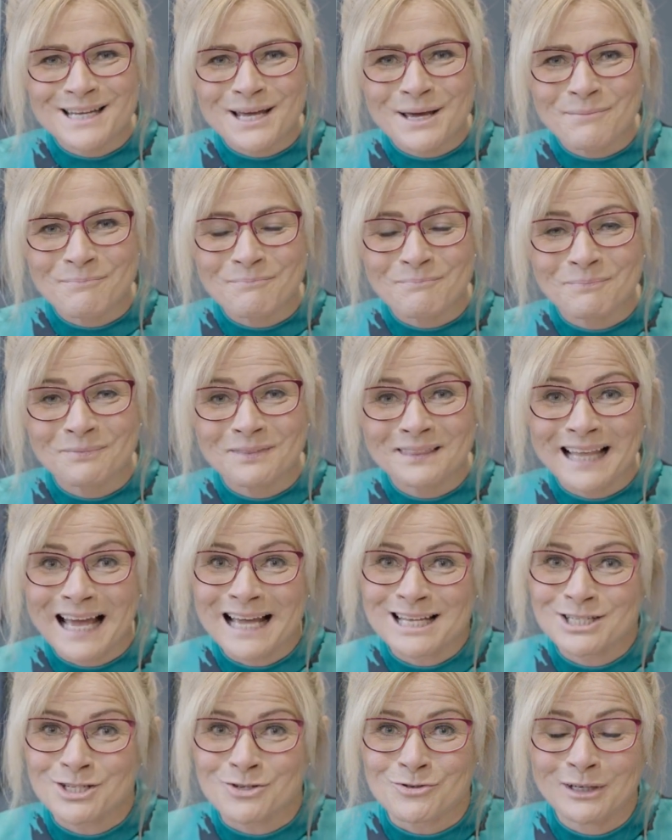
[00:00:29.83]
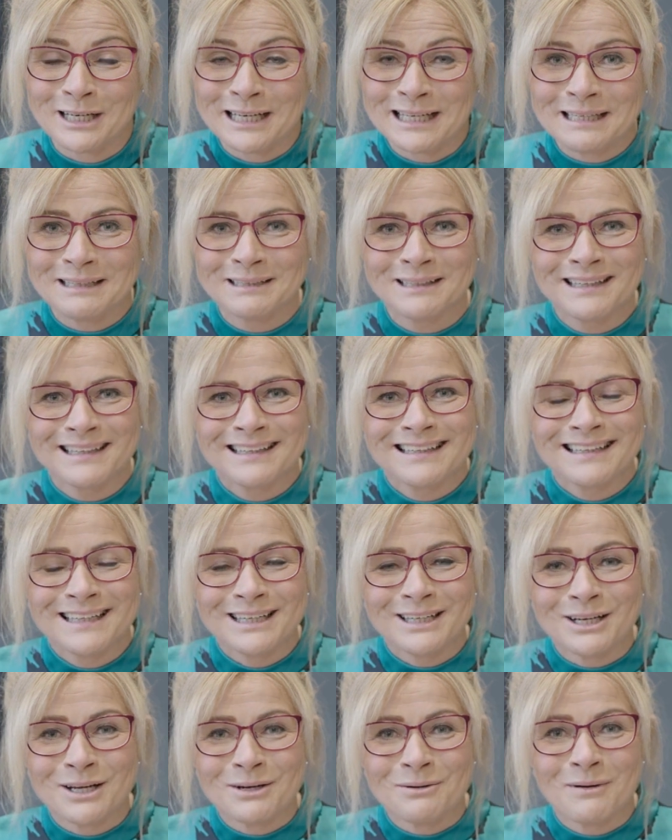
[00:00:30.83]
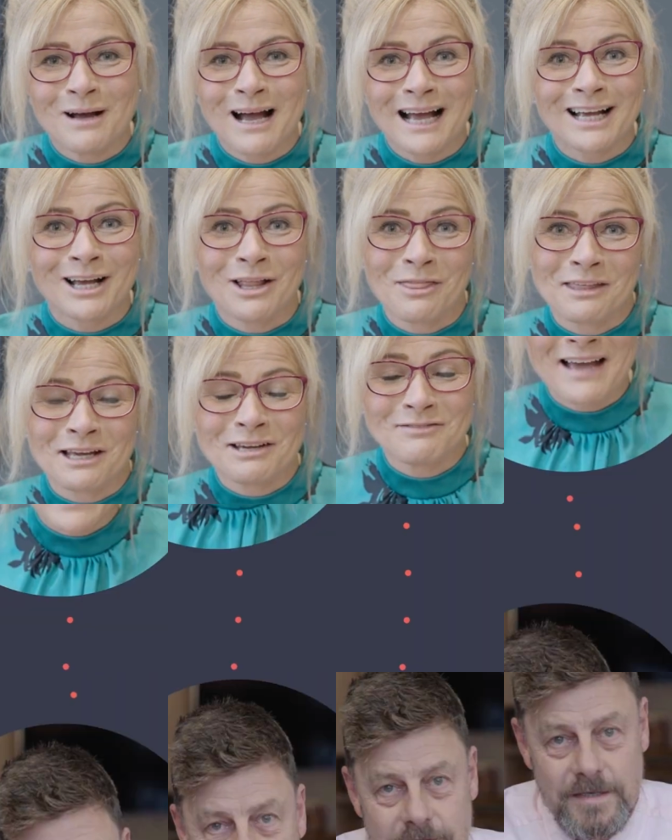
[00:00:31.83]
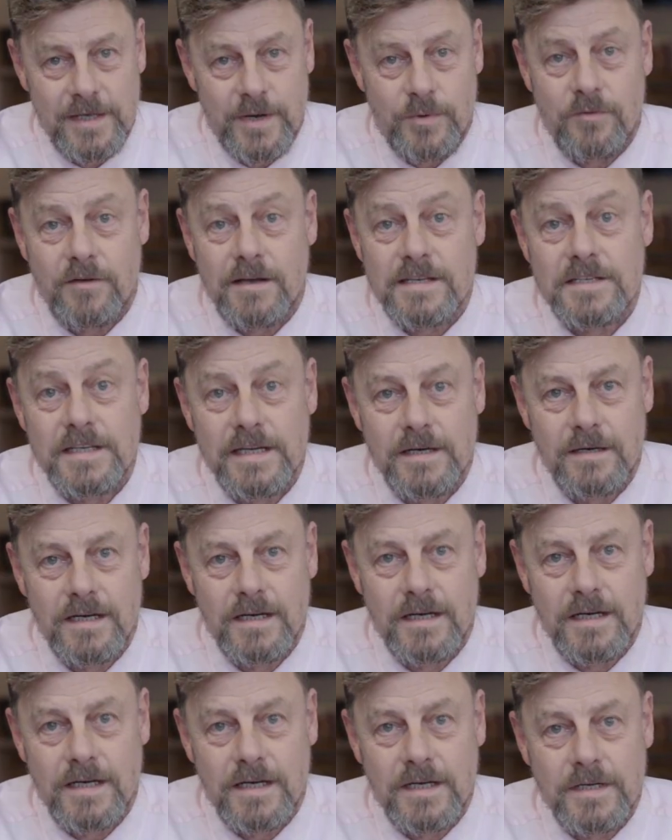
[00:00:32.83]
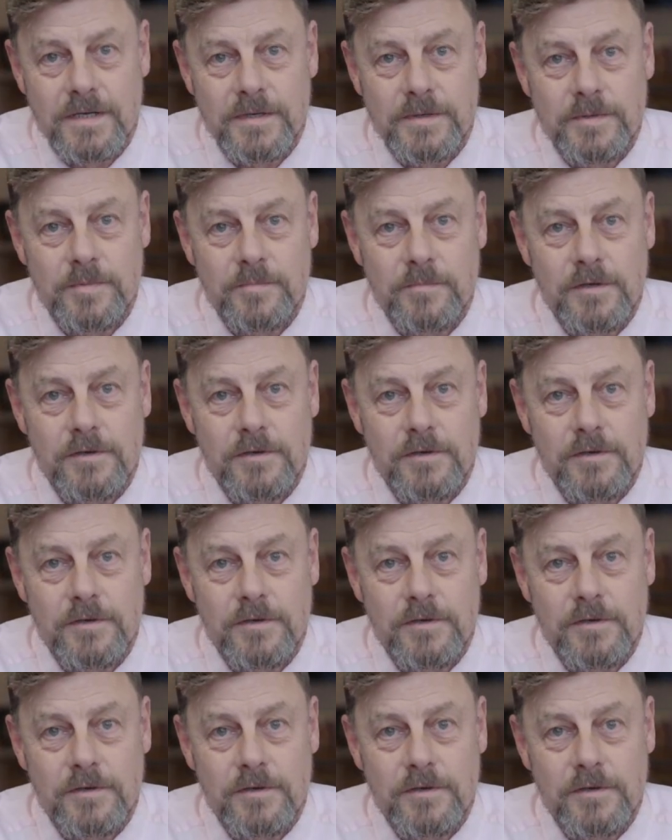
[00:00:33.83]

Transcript: when you log into the Zoom hearing. A legal advisor.